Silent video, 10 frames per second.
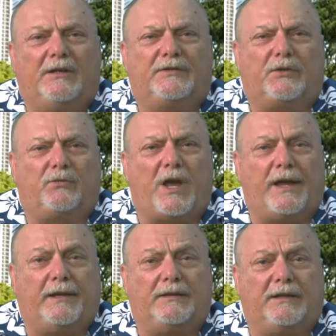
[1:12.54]
So
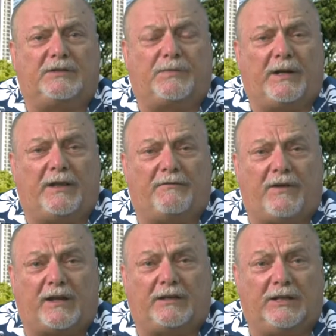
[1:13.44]
Ryan, in spite of the
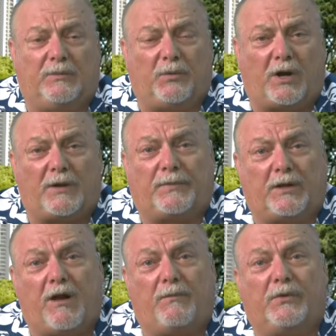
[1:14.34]
fact that he brought up the
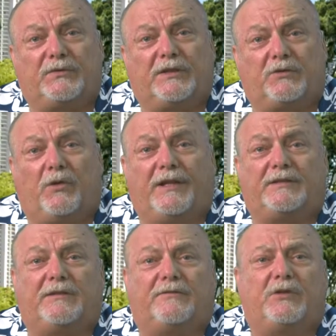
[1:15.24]
composting
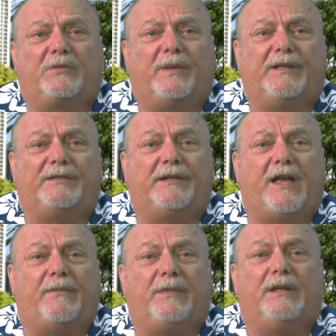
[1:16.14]
toilets in the first place and
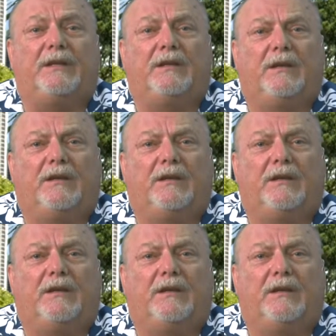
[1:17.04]
not me,